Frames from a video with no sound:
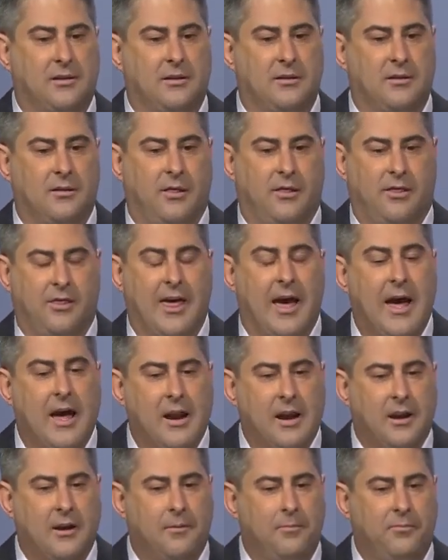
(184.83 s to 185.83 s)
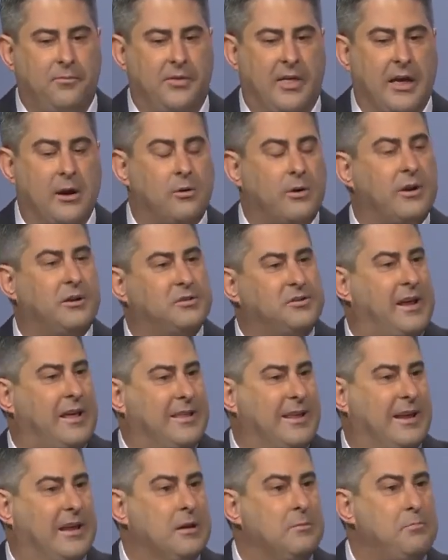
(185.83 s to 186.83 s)
they don't understand
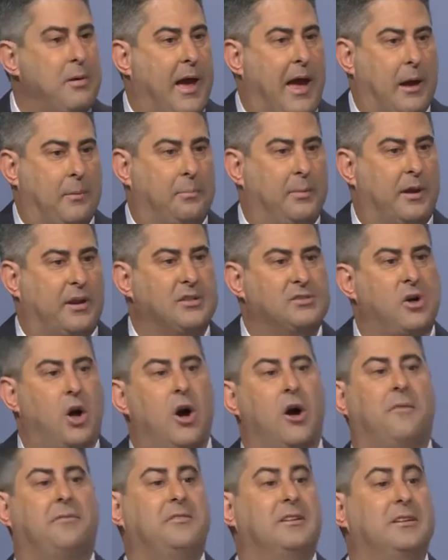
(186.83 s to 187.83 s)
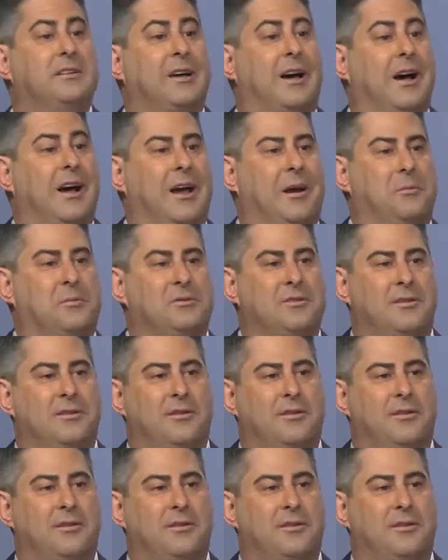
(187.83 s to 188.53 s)
the impact, because oftentimes